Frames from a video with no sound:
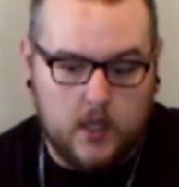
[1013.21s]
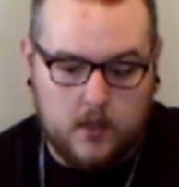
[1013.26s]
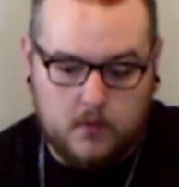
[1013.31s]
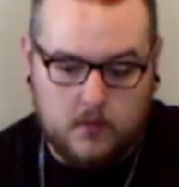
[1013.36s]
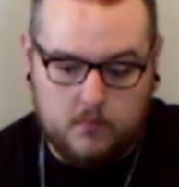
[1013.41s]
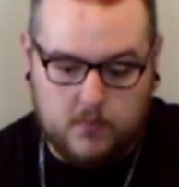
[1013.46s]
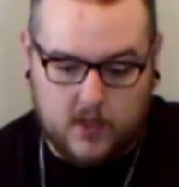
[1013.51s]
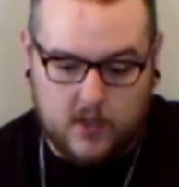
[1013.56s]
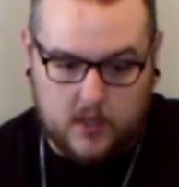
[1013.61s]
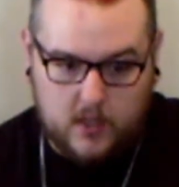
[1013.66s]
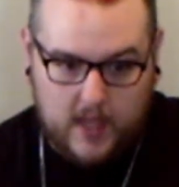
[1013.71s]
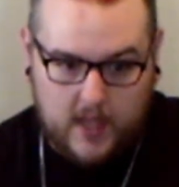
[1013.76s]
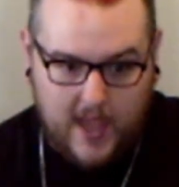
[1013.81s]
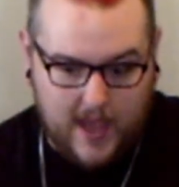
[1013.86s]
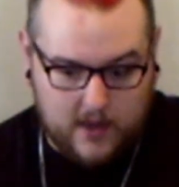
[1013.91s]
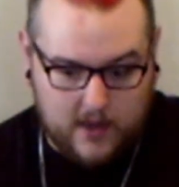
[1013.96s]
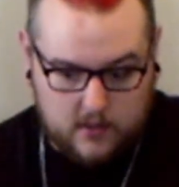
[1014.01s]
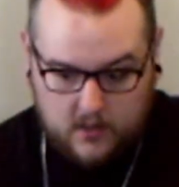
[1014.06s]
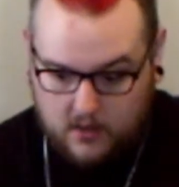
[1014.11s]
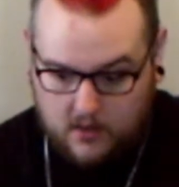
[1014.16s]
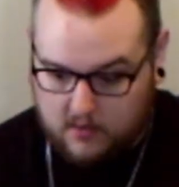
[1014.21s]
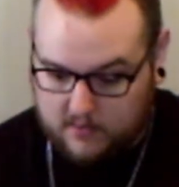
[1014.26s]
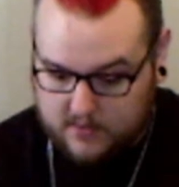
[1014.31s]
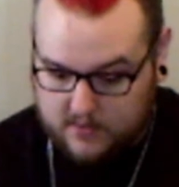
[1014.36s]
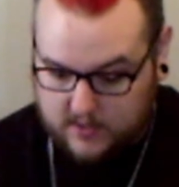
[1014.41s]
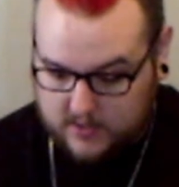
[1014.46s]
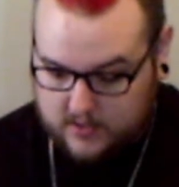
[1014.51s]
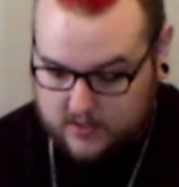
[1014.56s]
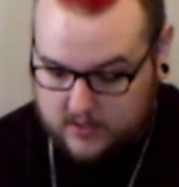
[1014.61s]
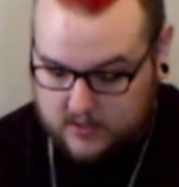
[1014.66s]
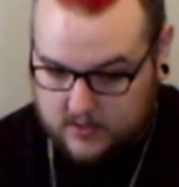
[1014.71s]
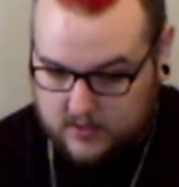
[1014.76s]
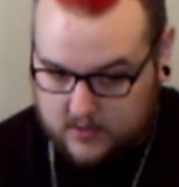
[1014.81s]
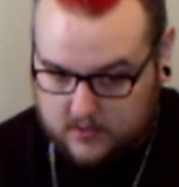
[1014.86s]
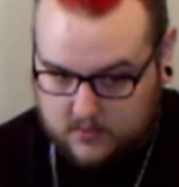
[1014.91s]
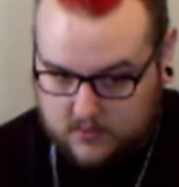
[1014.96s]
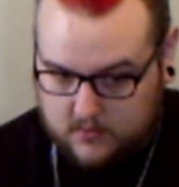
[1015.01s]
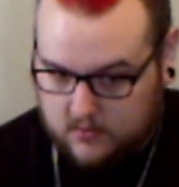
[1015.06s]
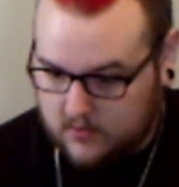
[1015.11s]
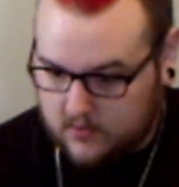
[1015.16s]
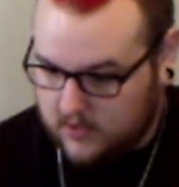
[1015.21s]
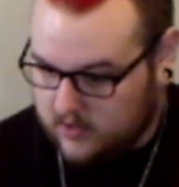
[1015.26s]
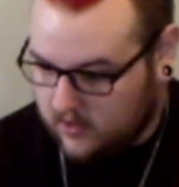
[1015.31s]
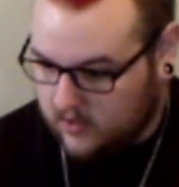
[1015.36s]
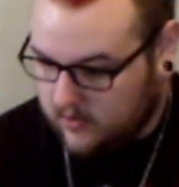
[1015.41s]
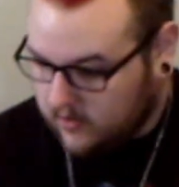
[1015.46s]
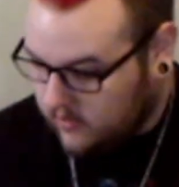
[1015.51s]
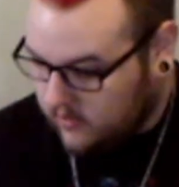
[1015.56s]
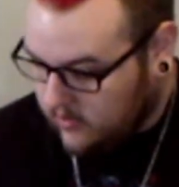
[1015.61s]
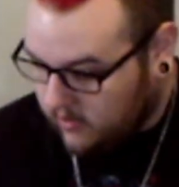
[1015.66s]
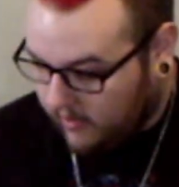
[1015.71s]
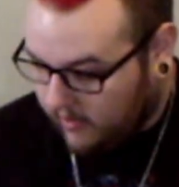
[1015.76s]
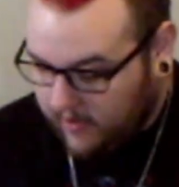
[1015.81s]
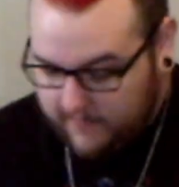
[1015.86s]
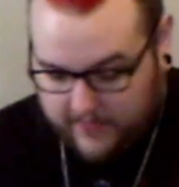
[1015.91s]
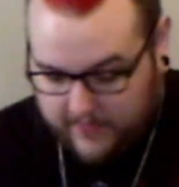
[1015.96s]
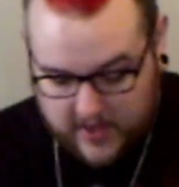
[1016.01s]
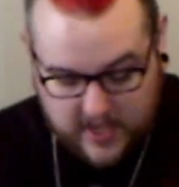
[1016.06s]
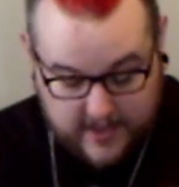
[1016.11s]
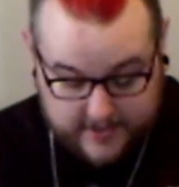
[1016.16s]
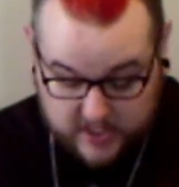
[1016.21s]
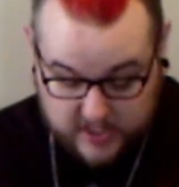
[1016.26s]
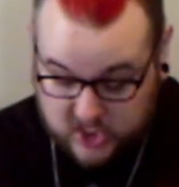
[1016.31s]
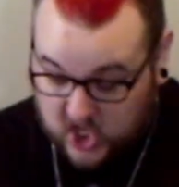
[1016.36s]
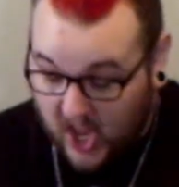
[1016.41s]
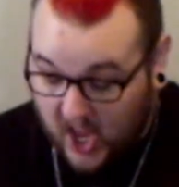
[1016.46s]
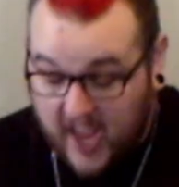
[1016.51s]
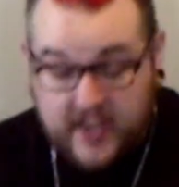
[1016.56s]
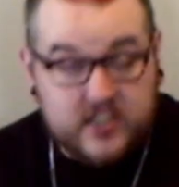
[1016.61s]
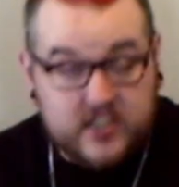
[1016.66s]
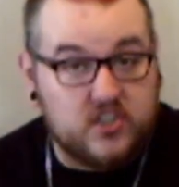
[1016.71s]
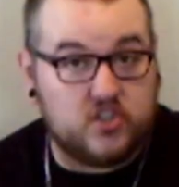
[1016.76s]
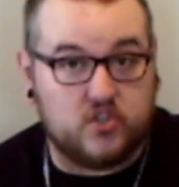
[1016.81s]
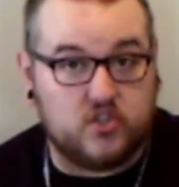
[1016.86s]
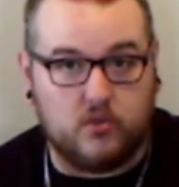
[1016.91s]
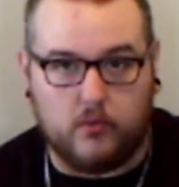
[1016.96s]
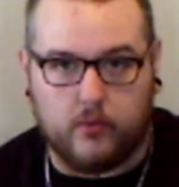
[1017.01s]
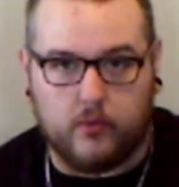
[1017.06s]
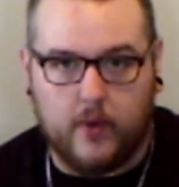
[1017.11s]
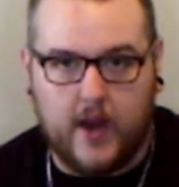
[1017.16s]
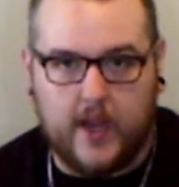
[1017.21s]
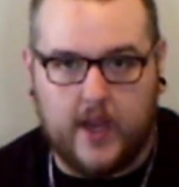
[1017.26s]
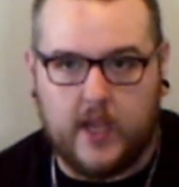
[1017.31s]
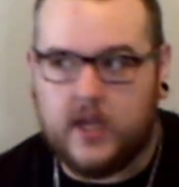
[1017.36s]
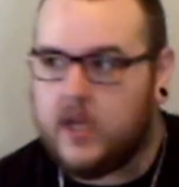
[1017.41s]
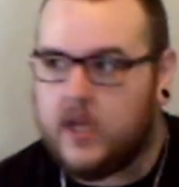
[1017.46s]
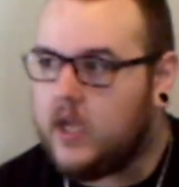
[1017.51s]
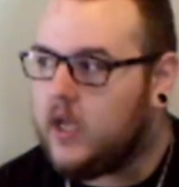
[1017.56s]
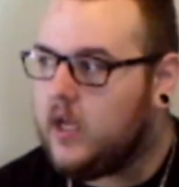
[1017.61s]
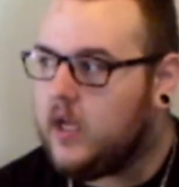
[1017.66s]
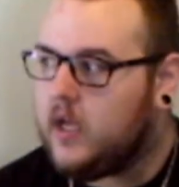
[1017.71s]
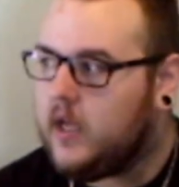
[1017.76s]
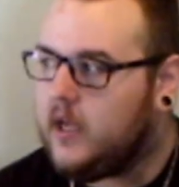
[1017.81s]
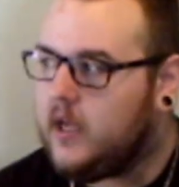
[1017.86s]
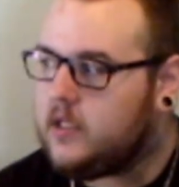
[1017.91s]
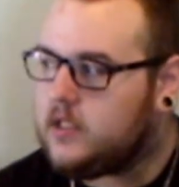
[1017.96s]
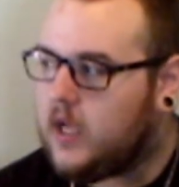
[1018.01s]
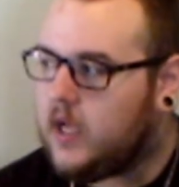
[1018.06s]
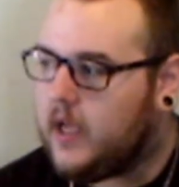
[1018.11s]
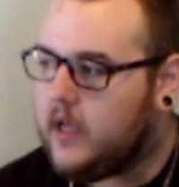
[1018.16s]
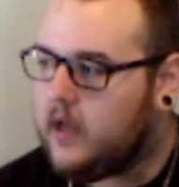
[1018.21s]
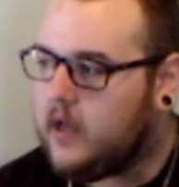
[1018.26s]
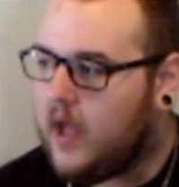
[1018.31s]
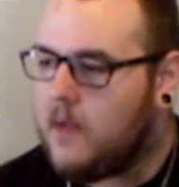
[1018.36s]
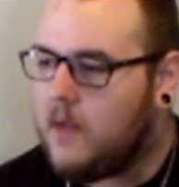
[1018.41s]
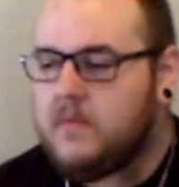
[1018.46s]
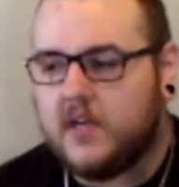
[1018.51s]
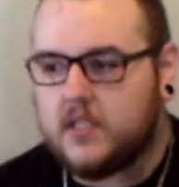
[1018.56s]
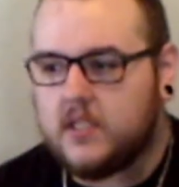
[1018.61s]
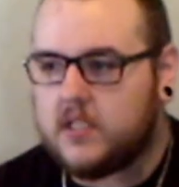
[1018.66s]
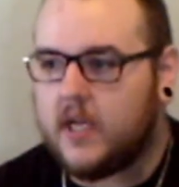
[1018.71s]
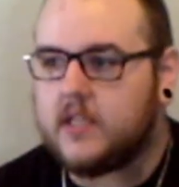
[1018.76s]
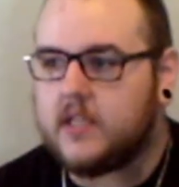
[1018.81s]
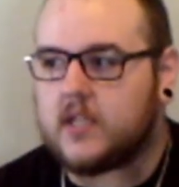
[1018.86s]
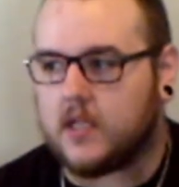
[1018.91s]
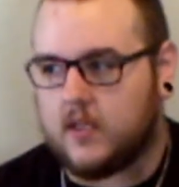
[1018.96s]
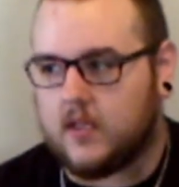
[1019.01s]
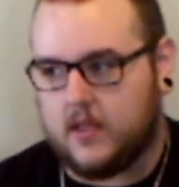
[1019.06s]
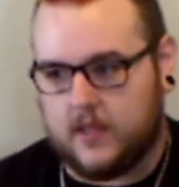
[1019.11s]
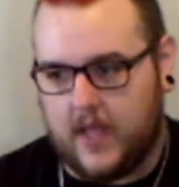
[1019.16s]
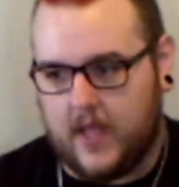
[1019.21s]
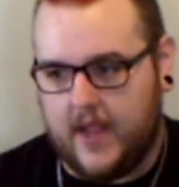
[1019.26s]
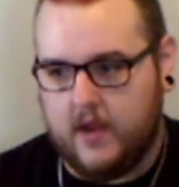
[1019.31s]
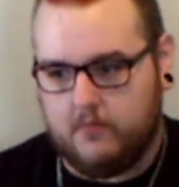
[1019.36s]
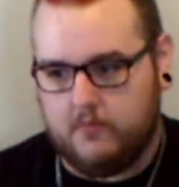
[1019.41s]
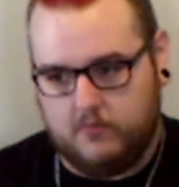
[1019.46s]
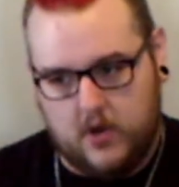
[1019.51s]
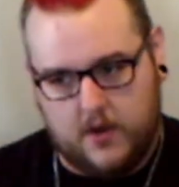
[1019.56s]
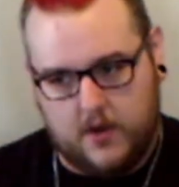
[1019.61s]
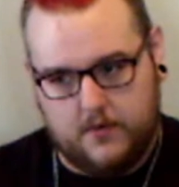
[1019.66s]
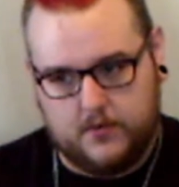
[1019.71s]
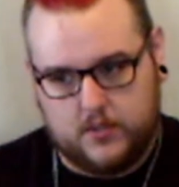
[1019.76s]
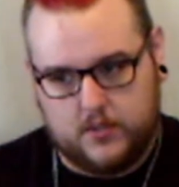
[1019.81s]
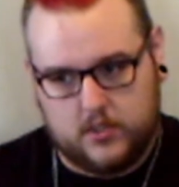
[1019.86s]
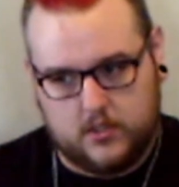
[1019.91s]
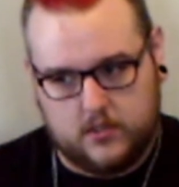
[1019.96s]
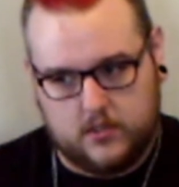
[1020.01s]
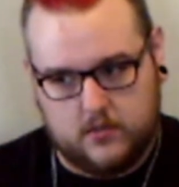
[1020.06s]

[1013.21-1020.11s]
But yeah, no, it's a good coffee. It tastes great. I'm going to say it's a light roast